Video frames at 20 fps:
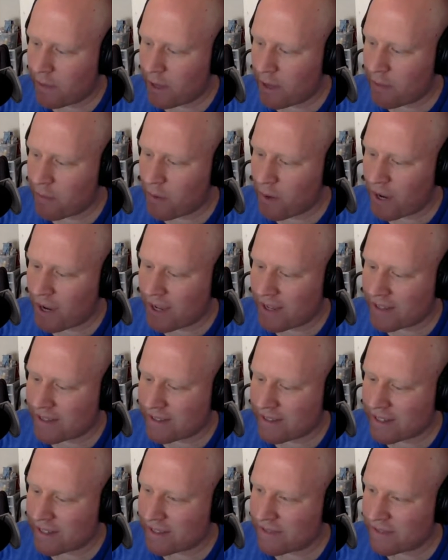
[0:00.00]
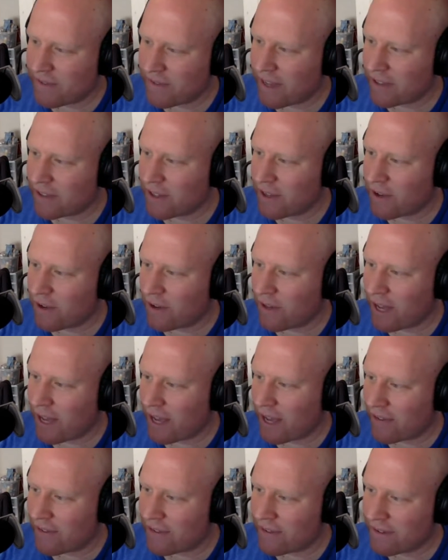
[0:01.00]
Oh, give me a break. It says
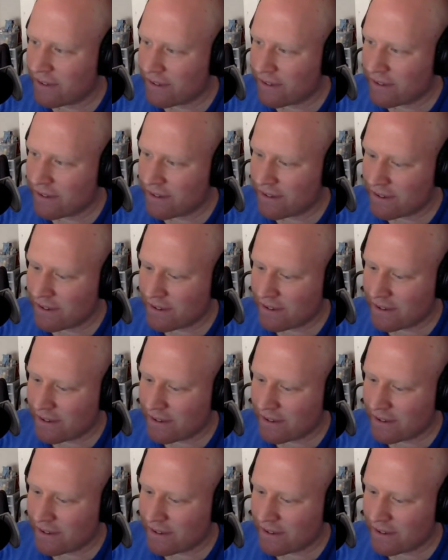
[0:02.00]
failed to go live.